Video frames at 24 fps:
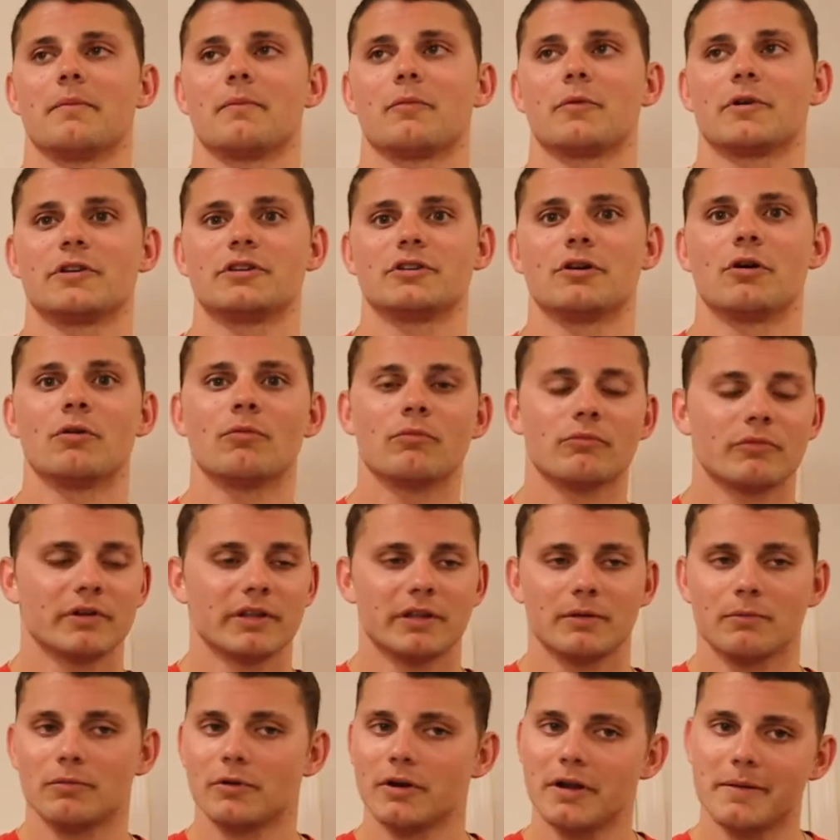We don't
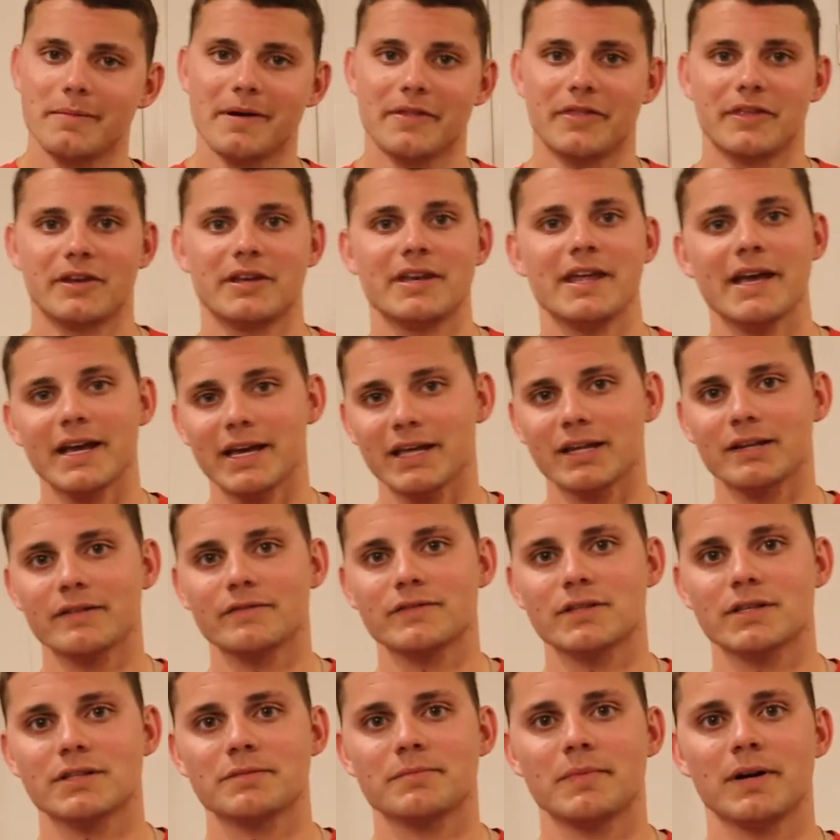really worry about the
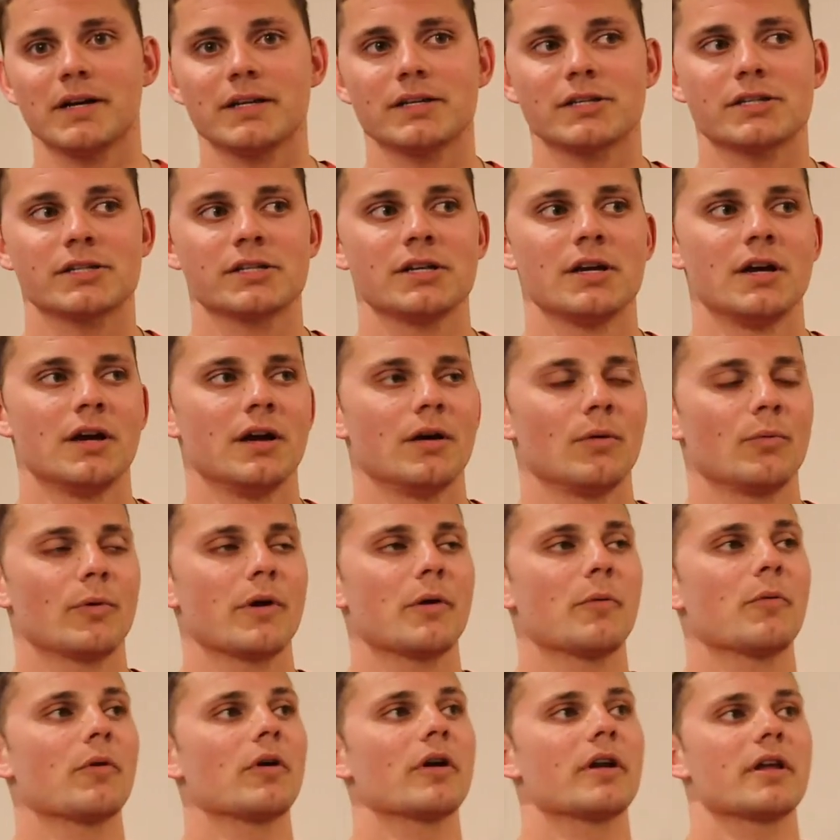negatives as much.
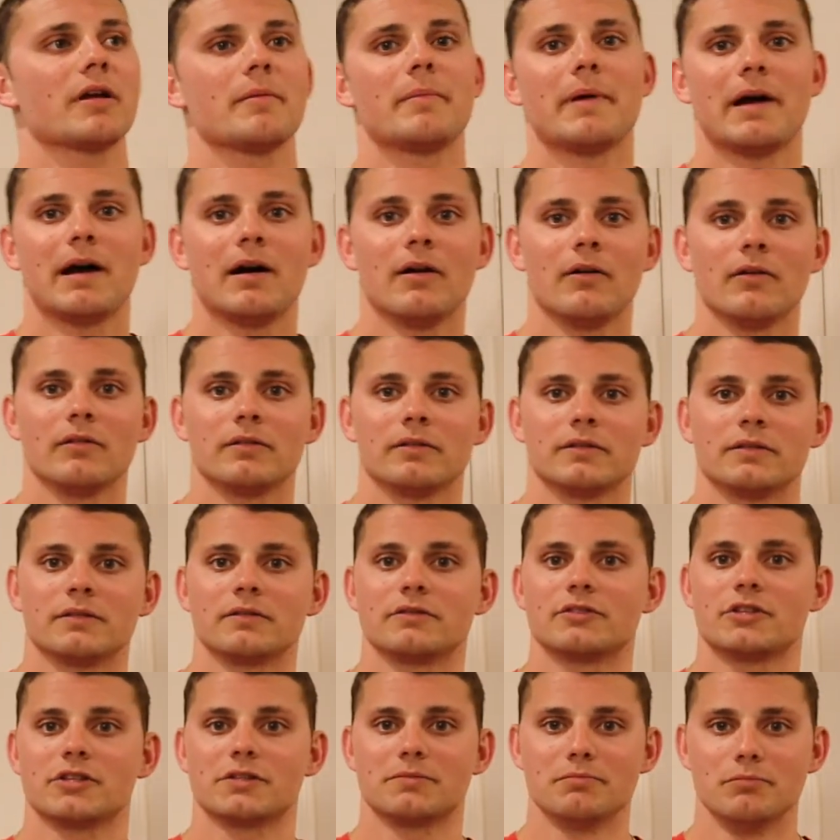We worry
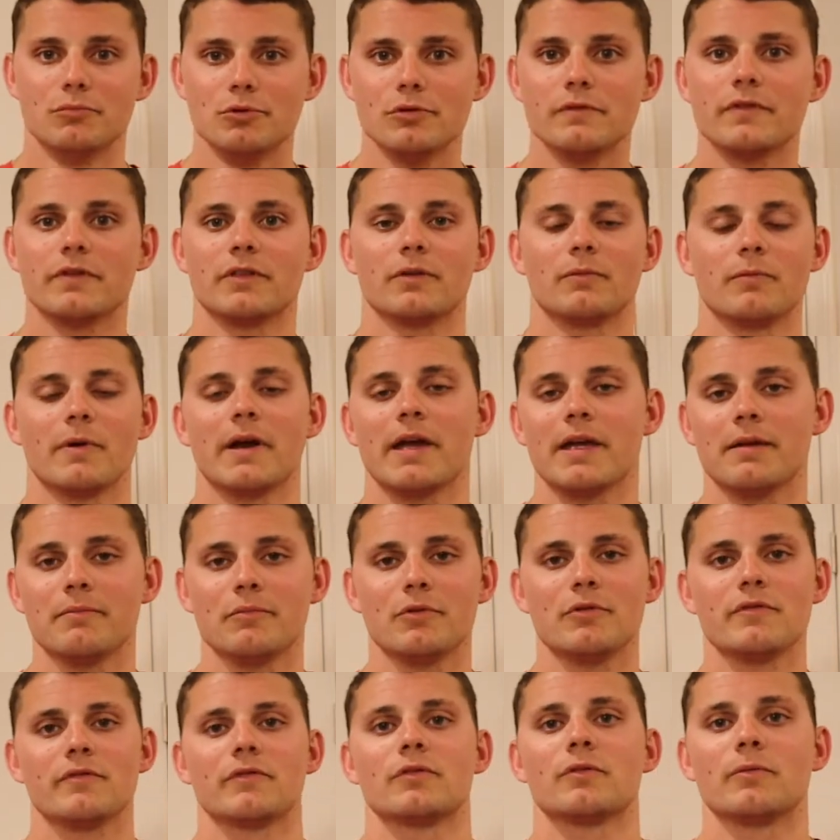about just moving the
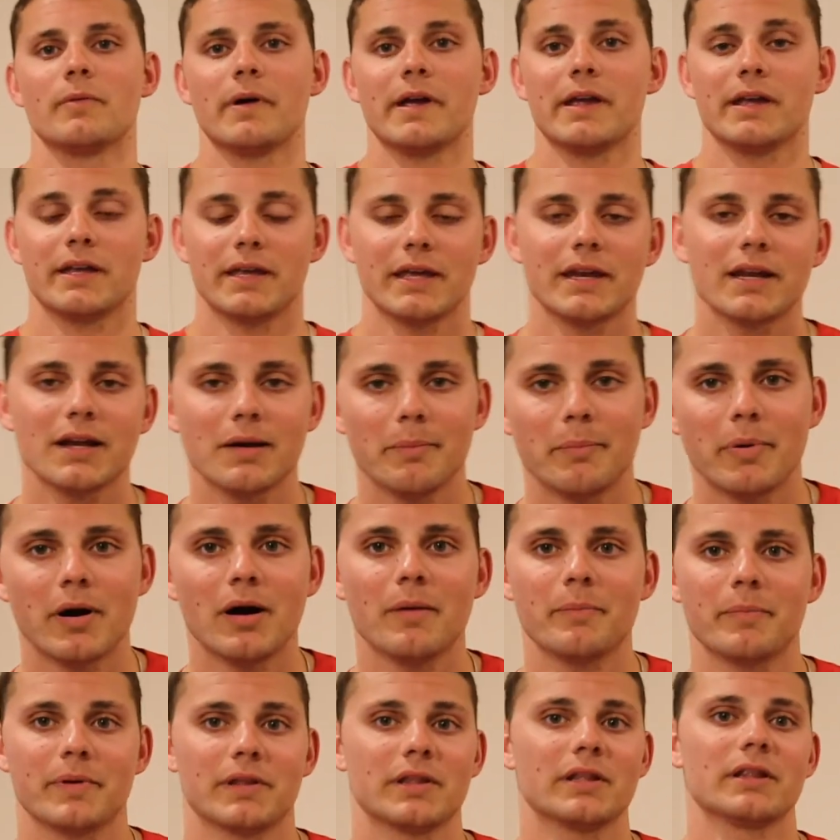weight, getting a
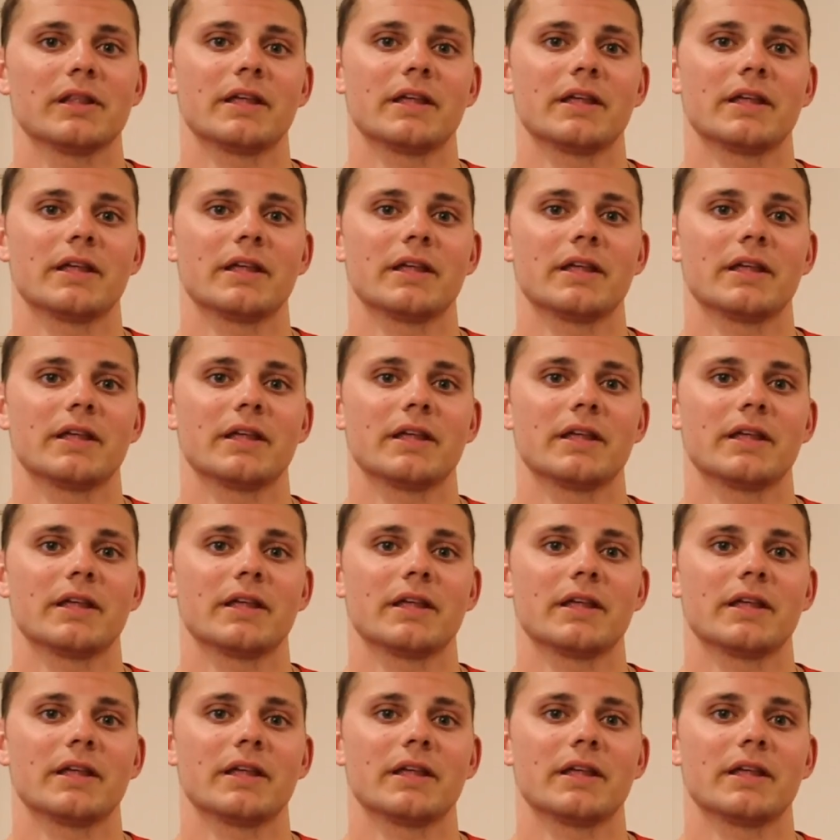pump in the